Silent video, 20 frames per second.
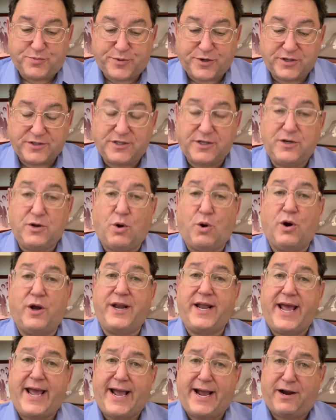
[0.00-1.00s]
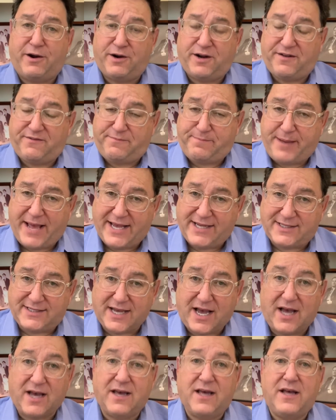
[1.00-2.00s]
person on Erev
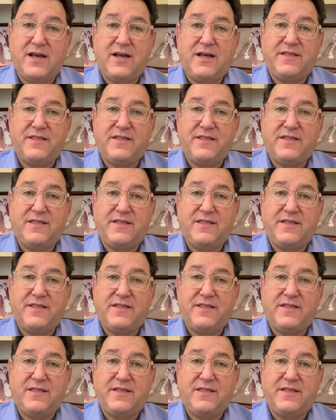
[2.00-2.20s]
Pesach,